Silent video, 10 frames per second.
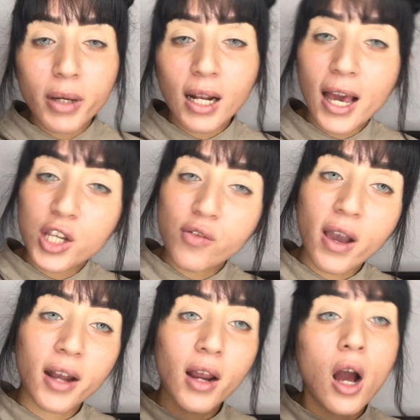big lash
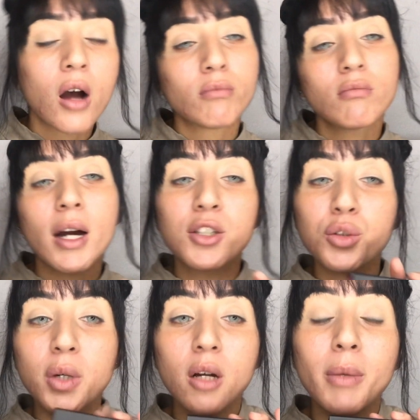fan, I
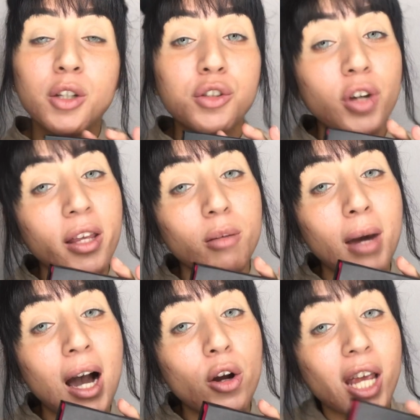do recommend you try
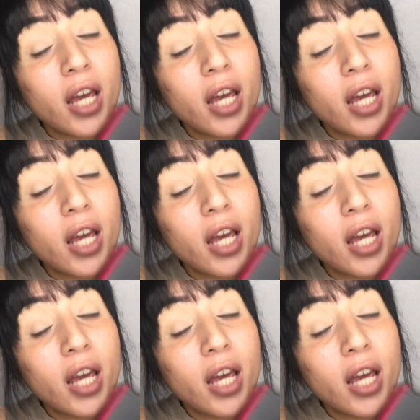them out.